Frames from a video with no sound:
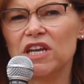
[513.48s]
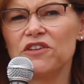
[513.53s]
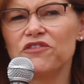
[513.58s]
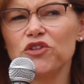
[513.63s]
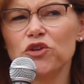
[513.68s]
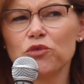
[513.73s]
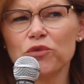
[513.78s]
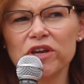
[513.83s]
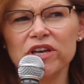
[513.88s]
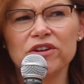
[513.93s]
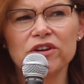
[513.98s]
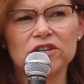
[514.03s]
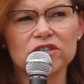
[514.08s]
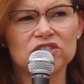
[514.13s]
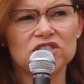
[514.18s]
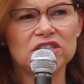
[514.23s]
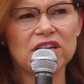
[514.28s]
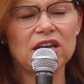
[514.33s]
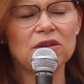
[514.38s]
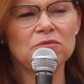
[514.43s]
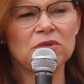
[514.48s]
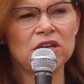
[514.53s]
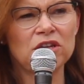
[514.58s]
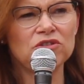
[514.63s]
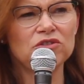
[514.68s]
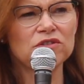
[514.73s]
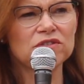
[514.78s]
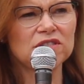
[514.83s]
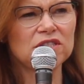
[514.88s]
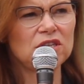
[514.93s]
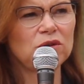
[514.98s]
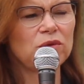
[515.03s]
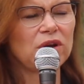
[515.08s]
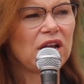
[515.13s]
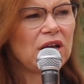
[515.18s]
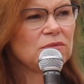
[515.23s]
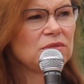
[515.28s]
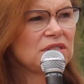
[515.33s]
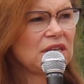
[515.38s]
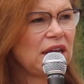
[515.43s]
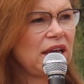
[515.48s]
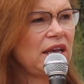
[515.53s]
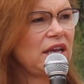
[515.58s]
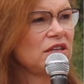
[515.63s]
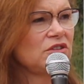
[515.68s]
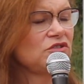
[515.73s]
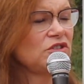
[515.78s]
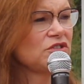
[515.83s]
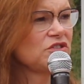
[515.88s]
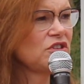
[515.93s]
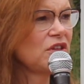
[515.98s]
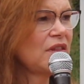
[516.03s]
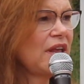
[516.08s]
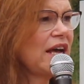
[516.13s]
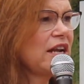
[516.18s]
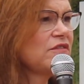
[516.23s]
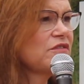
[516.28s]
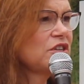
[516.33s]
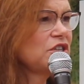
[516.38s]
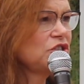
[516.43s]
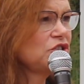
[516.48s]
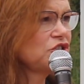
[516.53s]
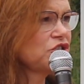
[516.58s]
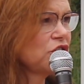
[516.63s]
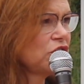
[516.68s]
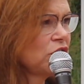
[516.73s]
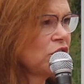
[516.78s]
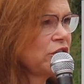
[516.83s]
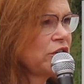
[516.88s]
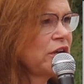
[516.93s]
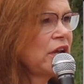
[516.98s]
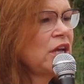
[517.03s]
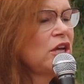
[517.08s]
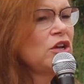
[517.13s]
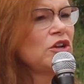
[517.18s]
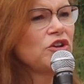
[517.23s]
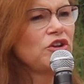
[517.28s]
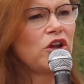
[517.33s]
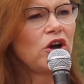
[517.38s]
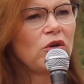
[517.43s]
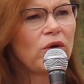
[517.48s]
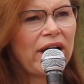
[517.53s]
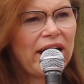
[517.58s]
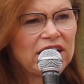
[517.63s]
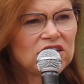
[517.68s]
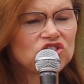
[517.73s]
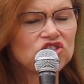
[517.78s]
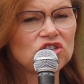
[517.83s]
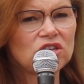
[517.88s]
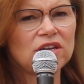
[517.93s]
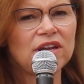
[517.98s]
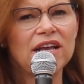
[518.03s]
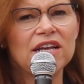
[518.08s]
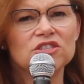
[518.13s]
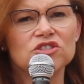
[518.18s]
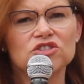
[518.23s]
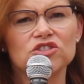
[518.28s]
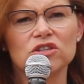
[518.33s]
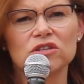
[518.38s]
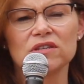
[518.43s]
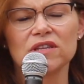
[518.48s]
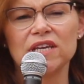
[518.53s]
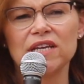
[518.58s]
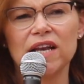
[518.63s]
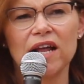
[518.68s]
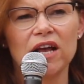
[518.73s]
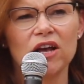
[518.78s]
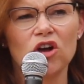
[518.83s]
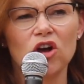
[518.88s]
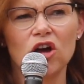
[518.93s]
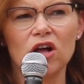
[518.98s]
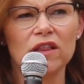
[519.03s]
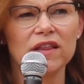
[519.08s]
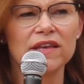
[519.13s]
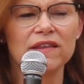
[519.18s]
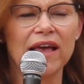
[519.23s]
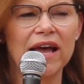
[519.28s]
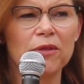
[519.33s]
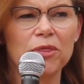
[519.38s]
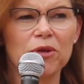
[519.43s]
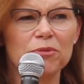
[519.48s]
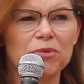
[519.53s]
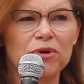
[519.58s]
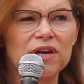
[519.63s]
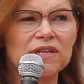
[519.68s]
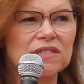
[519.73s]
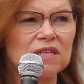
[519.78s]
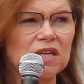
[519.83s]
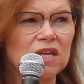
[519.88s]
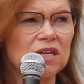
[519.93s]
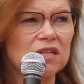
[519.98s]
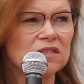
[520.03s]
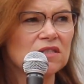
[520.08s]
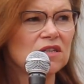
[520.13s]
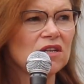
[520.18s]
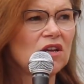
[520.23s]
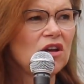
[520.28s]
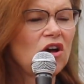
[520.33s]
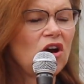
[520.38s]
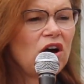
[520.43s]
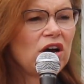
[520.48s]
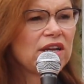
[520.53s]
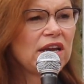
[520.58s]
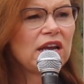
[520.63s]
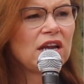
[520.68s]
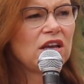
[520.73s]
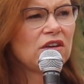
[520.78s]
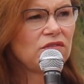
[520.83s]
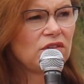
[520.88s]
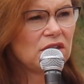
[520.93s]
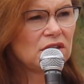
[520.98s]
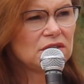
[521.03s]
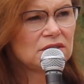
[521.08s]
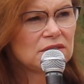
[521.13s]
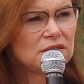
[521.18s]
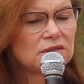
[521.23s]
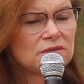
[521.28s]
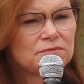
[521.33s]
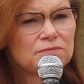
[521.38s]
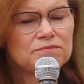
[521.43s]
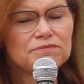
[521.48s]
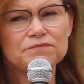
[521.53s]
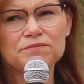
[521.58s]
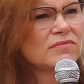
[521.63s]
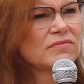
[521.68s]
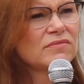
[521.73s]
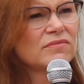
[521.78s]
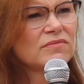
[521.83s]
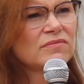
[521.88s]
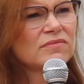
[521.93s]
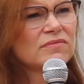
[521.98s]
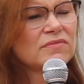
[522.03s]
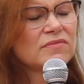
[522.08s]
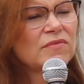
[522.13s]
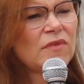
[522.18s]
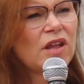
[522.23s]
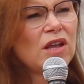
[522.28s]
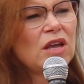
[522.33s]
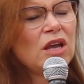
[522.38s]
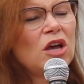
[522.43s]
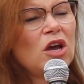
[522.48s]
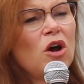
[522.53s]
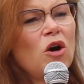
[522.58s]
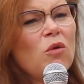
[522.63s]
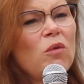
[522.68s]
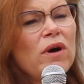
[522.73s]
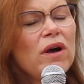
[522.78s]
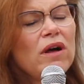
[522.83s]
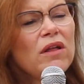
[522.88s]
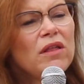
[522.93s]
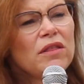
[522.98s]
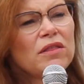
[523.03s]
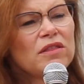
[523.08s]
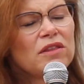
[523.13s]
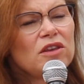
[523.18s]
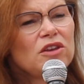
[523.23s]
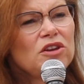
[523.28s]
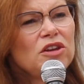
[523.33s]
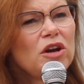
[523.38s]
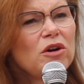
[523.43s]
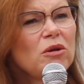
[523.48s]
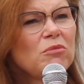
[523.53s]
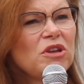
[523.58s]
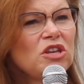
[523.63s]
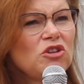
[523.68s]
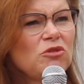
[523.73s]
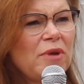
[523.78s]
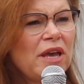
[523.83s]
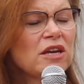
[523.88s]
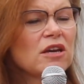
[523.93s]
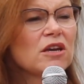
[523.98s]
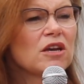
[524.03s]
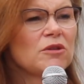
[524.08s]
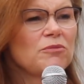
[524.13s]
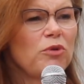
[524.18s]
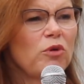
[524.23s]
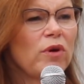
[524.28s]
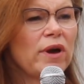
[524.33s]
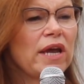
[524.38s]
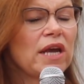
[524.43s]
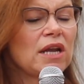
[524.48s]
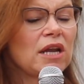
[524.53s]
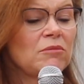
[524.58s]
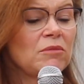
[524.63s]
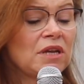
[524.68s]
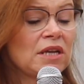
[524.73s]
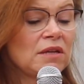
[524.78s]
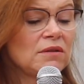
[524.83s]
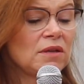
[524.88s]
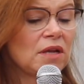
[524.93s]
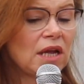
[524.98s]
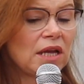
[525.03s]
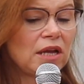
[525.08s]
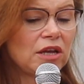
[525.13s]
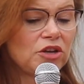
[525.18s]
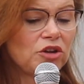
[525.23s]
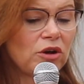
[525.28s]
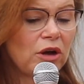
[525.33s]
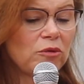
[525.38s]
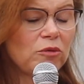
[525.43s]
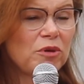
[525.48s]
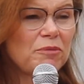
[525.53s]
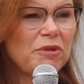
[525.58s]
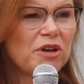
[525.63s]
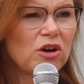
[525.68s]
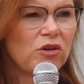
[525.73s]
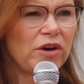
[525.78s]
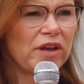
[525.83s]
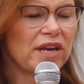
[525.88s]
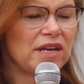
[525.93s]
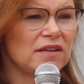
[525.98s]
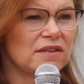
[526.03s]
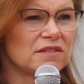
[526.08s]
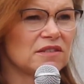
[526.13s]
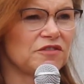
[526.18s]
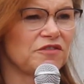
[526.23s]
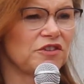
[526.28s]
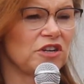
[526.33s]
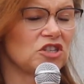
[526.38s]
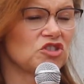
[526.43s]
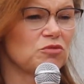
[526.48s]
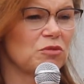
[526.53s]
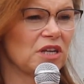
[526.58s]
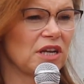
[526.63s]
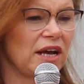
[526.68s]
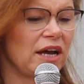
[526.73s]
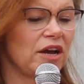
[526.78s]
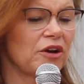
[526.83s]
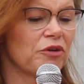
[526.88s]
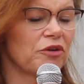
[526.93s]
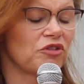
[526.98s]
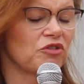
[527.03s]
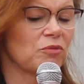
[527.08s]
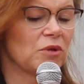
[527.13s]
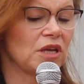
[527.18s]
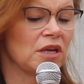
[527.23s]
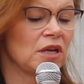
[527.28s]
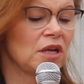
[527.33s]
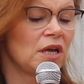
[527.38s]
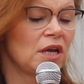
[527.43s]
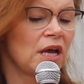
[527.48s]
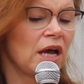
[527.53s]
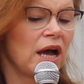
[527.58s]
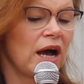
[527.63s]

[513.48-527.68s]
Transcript: And if you read her statement, you'll see what I'm saying. There's a lot of concern, no action, and certainly not calling out the president on any of this. Well, you know, I mean, you make a good point. I mean, you know, I would be going in as a freshman congressman.